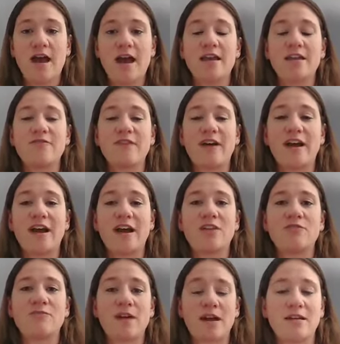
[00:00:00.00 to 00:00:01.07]
And if I
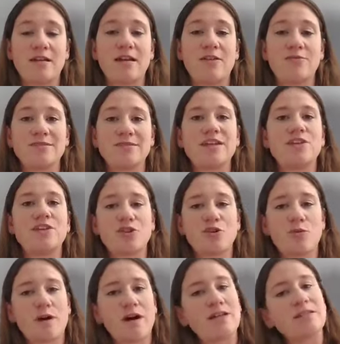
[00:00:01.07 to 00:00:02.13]
had read and I was like, you
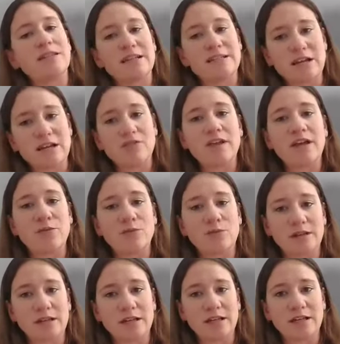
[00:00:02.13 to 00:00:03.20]
know what, they sound like
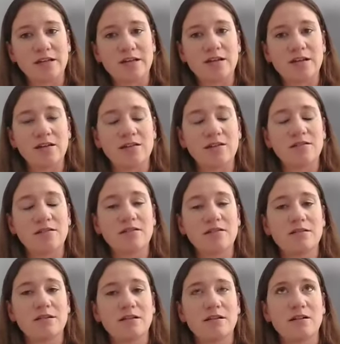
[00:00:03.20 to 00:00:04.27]
really
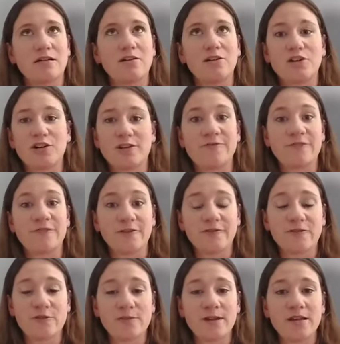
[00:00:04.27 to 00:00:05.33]
a good fit
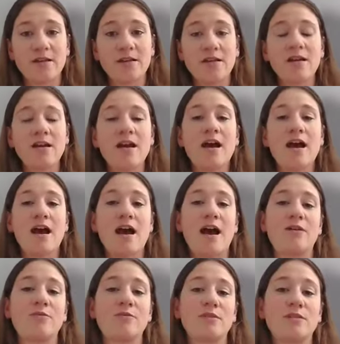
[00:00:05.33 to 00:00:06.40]
for me,
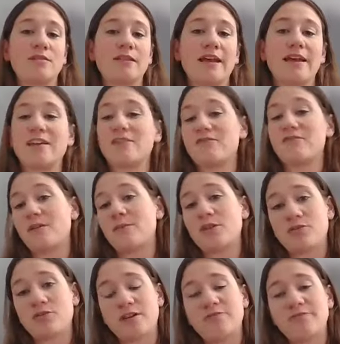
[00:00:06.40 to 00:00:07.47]
I would like give them the
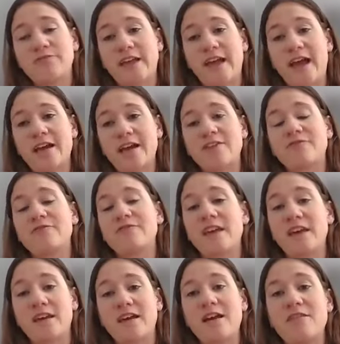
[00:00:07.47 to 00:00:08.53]
green flag if
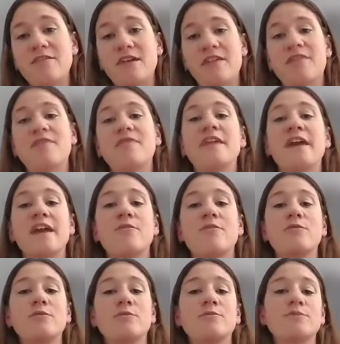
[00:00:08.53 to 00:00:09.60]
they, and then they
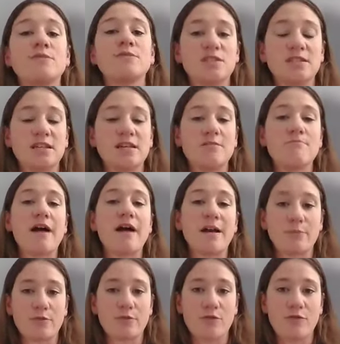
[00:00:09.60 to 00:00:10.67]
would see my
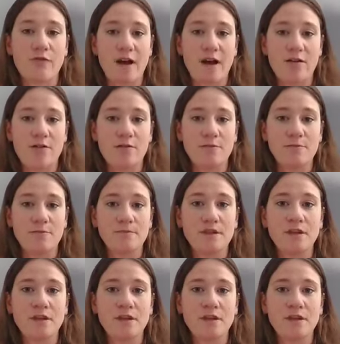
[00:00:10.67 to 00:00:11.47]
profile.